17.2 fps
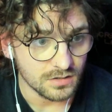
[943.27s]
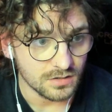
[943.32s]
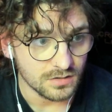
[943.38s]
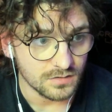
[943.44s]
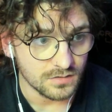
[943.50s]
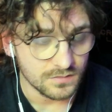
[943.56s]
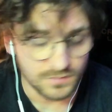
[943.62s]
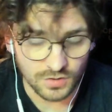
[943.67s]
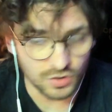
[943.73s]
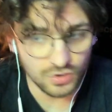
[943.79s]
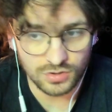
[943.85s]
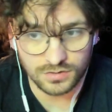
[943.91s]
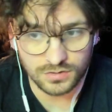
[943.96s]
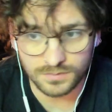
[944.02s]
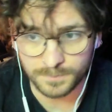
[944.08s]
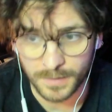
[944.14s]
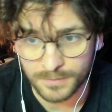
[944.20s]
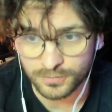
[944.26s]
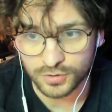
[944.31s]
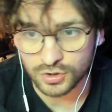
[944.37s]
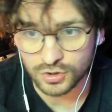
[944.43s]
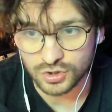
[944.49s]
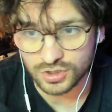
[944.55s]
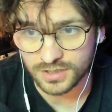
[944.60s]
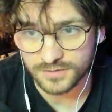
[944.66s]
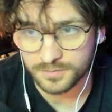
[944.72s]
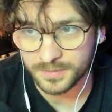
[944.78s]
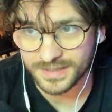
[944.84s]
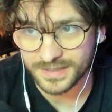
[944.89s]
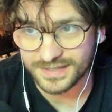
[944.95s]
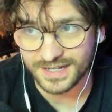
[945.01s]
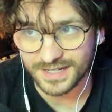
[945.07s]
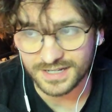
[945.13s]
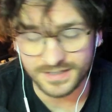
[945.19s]
So you people, you shouldn't even be
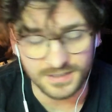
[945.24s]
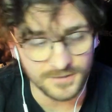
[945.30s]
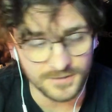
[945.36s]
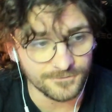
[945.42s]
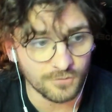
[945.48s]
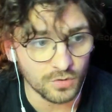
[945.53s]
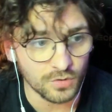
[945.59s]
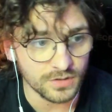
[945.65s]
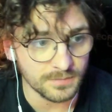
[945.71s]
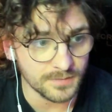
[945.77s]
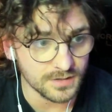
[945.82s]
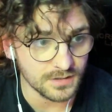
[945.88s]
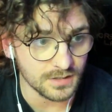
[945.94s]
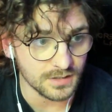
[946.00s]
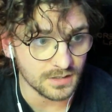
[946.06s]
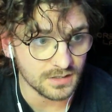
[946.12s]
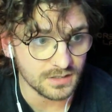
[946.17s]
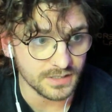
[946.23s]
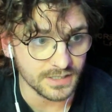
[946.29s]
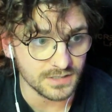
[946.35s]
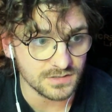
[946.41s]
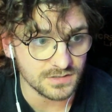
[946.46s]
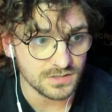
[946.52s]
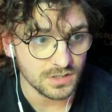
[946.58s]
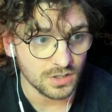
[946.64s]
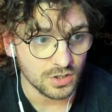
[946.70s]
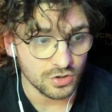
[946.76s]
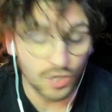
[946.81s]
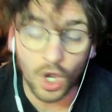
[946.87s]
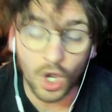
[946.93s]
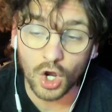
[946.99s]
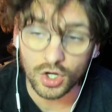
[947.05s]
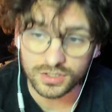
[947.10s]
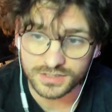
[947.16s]
getting these 40 million clicks.
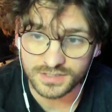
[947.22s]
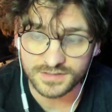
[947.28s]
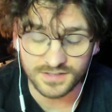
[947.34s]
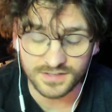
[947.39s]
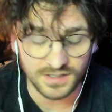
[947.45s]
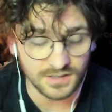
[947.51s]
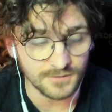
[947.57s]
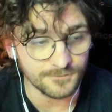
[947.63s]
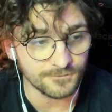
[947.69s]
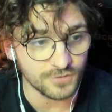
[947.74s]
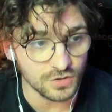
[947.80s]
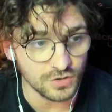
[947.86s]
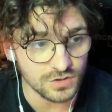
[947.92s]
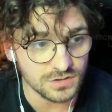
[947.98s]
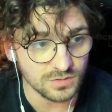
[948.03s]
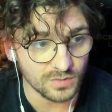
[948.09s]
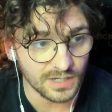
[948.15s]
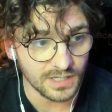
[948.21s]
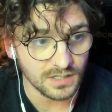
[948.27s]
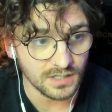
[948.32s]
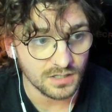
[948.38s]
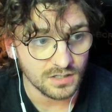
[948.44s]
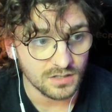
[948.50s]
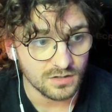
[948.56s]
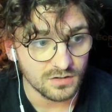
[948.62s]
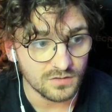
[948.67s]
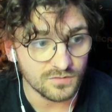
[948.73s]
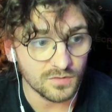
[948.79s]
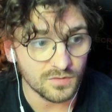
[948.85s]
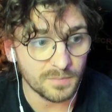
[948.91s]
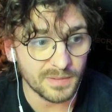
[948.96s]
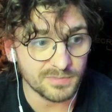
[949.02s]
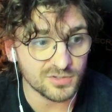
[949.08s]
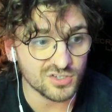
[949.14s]
Not only are you taking views away from
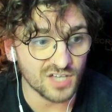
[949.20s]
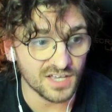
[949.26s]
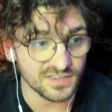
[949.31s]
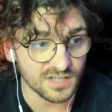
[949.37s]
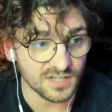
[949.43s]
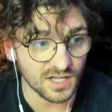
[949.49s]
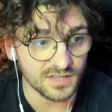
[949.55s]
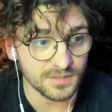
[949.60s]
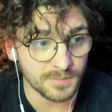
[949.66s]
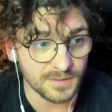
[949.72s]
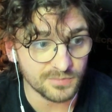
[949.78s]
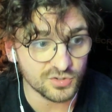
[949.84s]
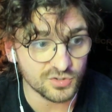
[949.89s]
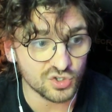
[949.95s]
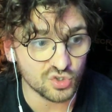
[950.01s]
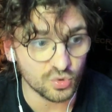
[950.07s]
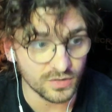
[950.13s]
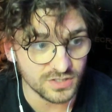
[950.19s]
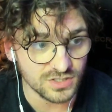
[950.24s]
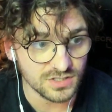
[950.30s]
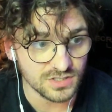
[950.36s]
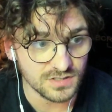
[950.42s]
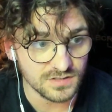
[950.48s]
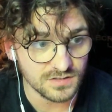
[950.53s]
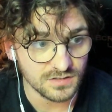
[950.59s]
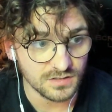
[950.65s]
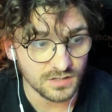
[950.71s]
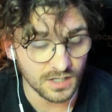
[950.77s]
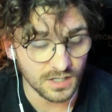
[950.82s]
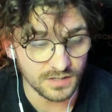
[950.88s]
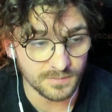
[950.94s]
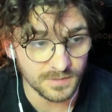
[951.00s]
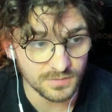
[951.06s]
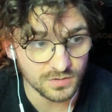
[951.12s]
people's other other people's Twitches,
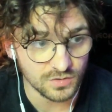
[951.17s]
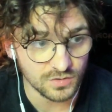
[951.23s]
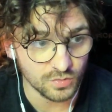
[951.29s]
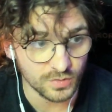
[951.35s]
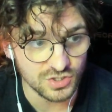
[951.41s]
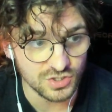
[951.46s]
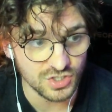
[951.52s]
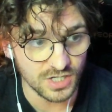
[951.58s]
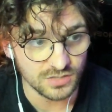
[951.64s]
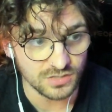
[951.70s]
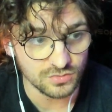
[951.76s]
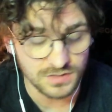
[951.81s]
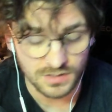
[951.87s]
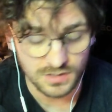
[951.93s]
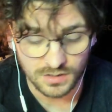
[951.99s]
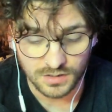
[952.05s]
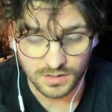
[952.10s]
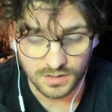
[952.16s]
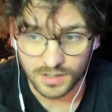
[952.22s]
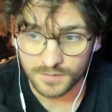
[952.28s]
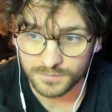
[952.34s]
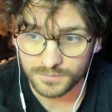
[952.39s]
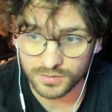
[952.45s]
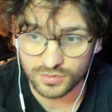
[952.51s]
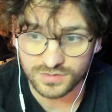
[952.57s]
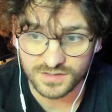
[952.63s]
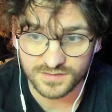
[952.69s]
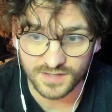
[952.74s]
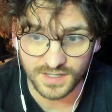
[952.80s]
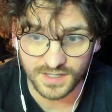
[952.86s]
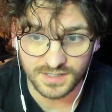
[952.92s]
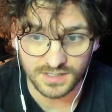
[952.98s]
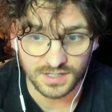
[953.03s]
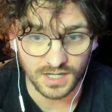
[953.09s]
other people's Twitch channels, but you're also
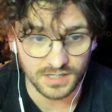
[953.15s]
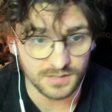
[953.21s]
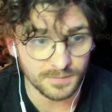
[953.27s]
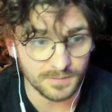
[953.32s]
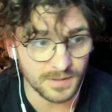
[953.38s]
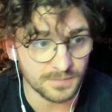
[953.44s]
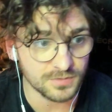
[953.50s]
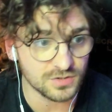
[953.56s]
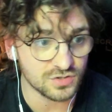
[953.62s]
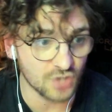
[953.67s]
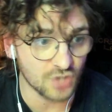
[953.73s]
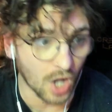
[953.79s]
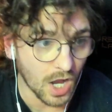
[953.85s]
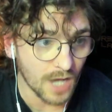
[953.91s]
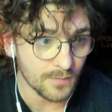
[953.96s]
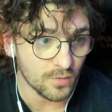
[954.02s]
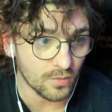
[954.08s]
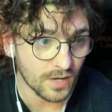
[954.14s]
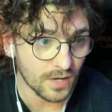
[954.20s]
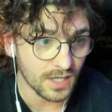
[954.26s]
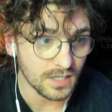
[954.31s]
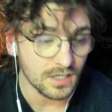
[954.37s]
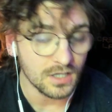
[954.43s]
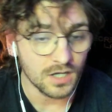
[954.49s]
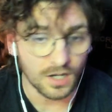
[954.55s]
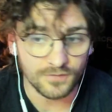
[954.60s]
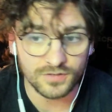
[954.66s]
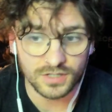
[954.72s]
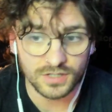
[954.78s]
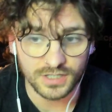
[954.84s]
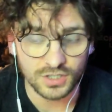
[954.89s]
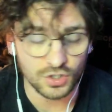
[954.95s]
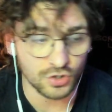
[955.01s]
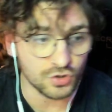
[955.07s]
taking other people's time away of
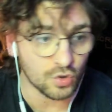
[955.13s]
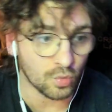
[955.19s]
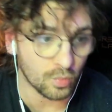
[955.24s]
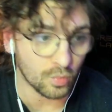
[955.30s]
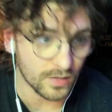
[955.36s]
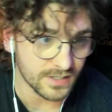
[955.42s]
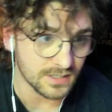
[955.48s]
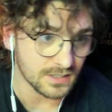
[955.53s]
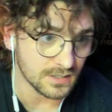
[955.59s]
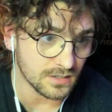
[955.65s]
clicking on your wiki